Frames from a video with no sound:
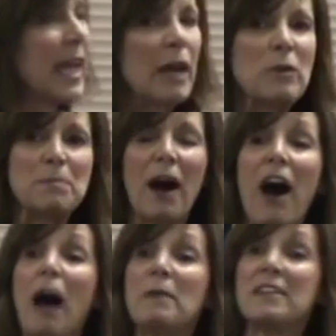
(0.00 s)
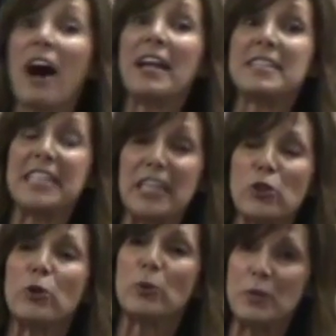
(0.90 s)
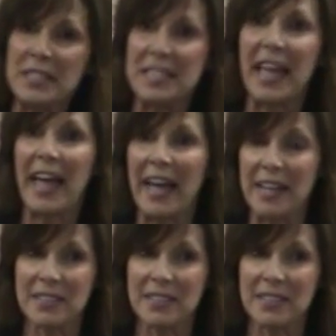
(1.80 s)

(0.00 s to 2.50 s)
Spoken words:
It was Mahatma Gandhi who said,